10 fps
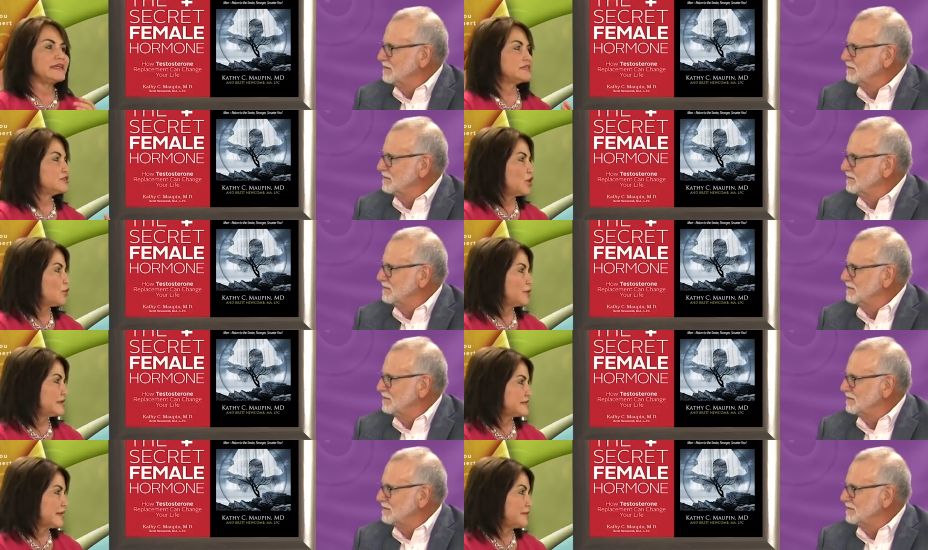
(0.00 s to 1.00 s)
Speaker 1: is no
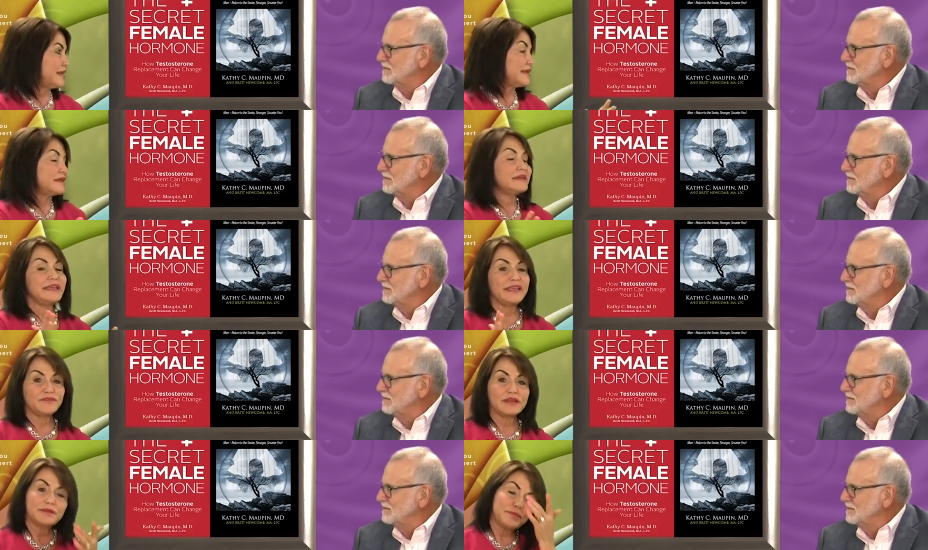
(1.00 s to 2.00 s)
reason. I mean,
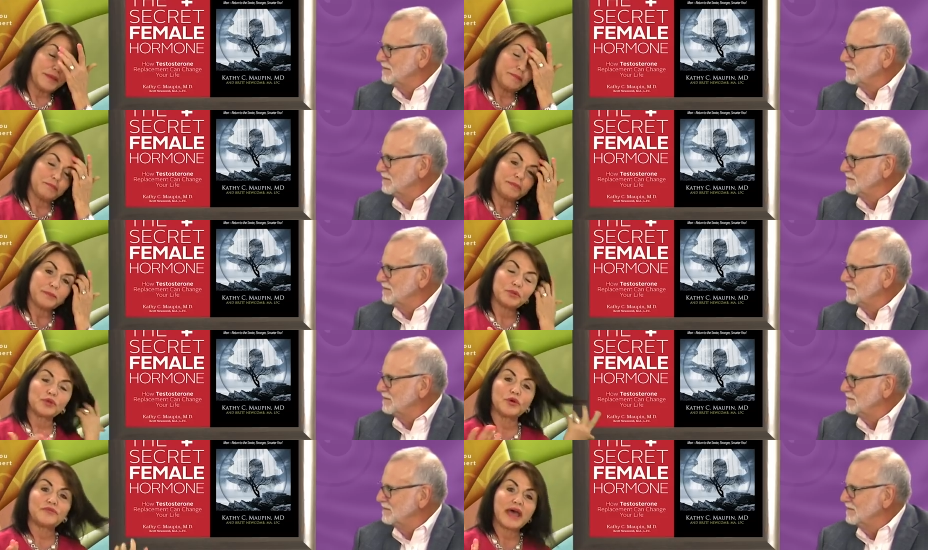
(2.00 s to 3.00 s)
even in
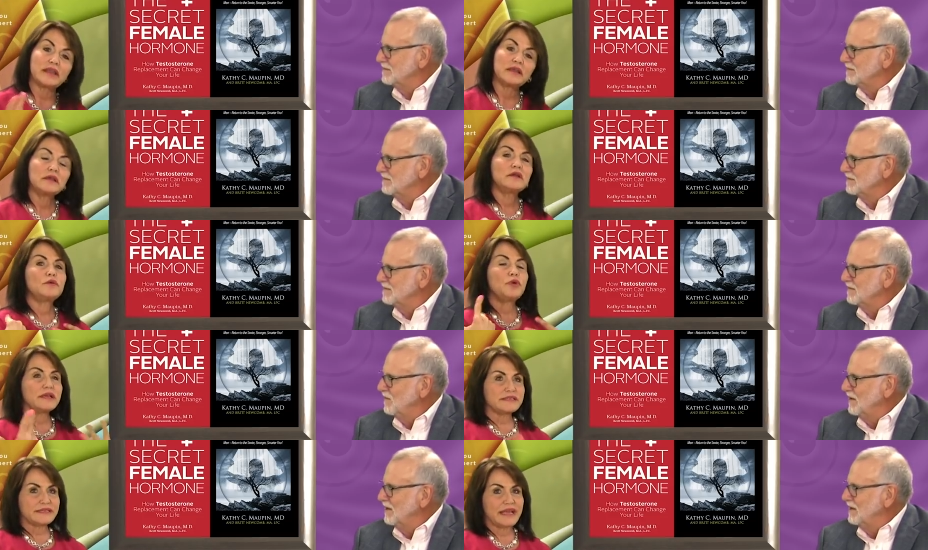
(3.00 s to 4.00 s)
people who have had
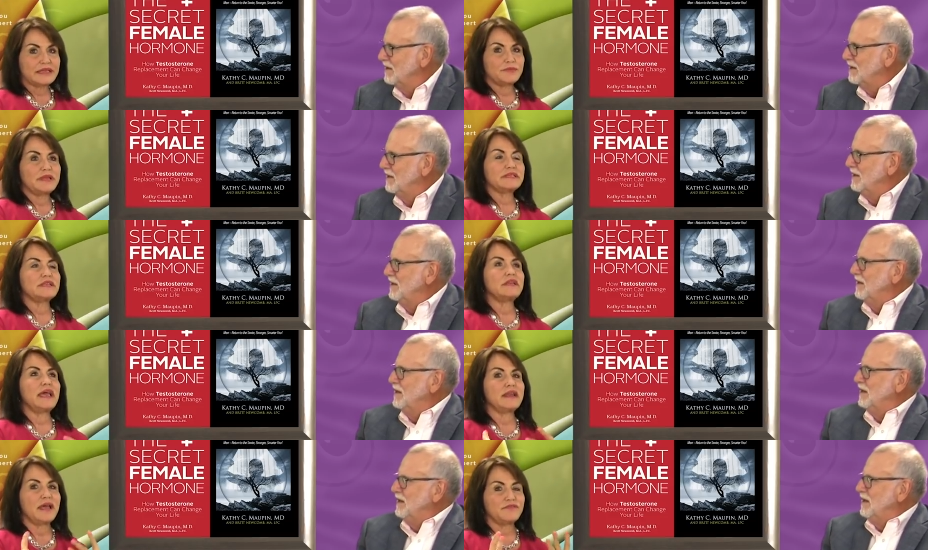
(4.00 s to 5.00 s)
prostatectomies and,
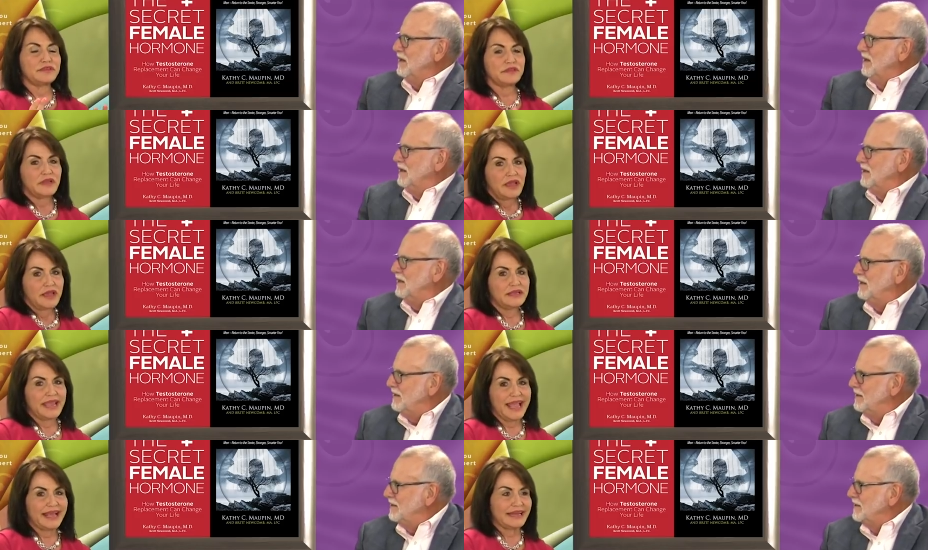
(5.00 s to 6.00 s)
and have
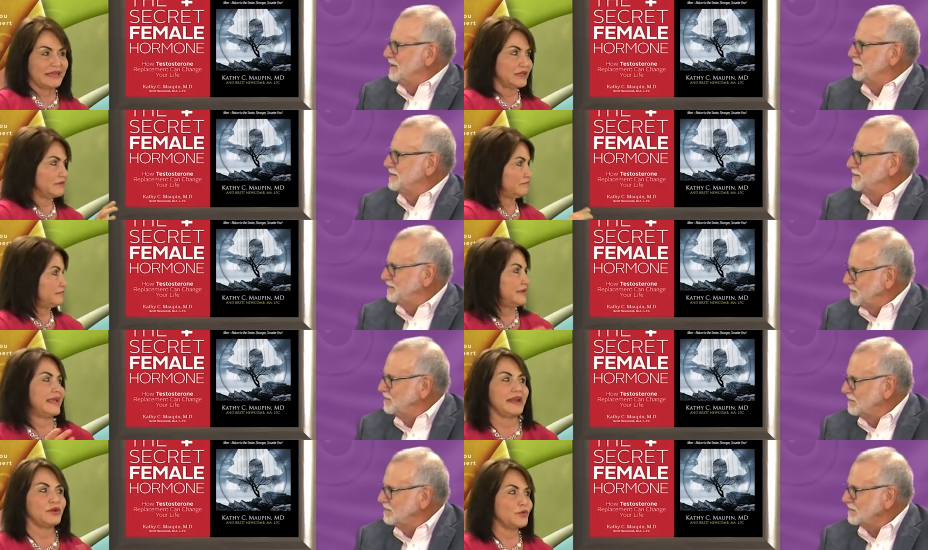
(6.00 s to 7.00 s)
can't
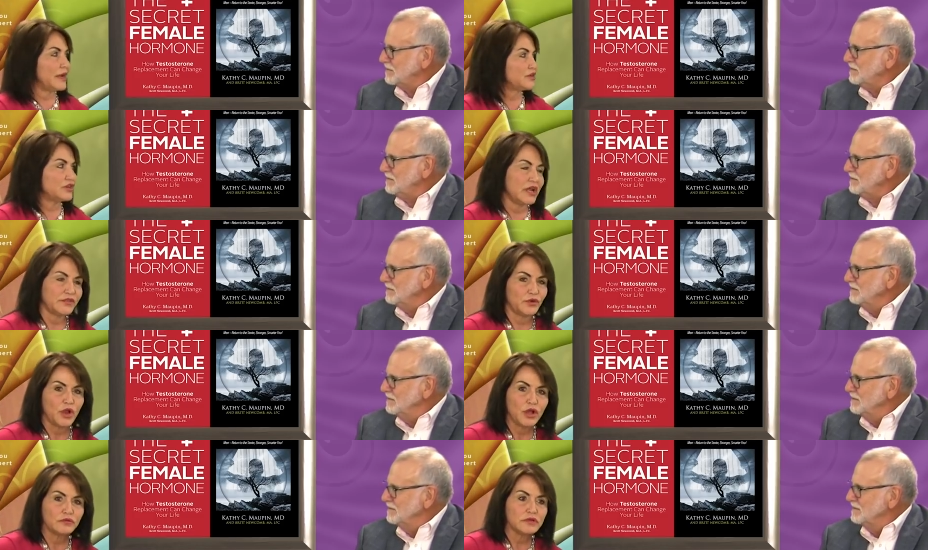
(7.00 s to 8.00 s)
get an erection on
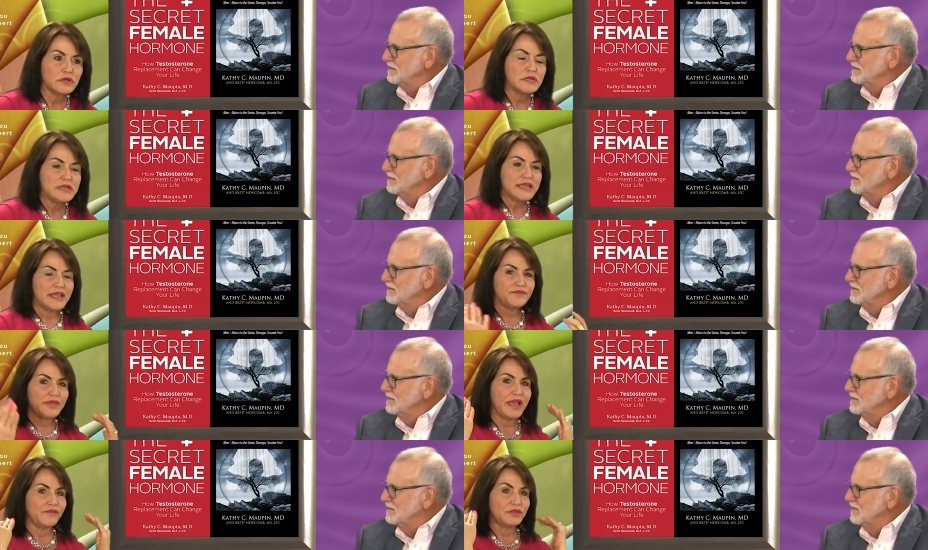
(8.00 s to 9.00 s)
their own, if
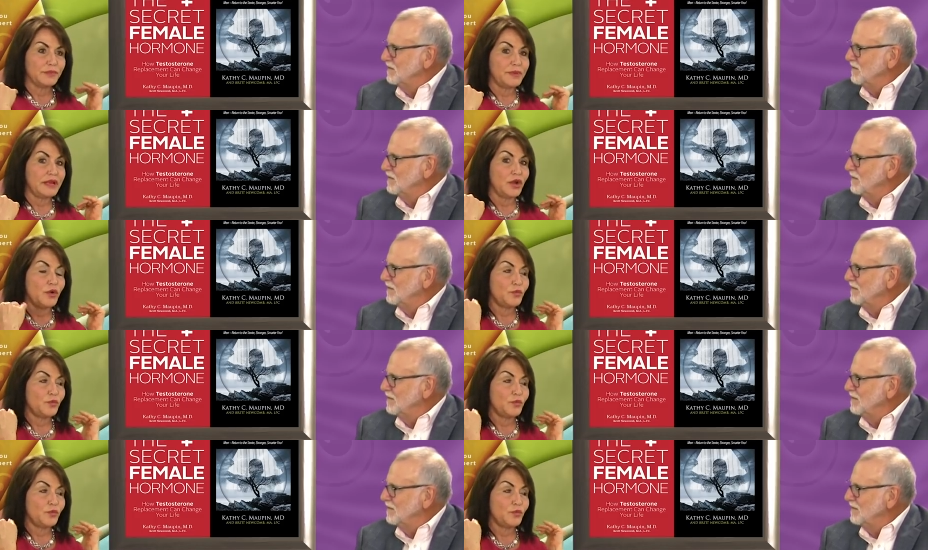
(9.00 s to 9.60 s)
they have a libido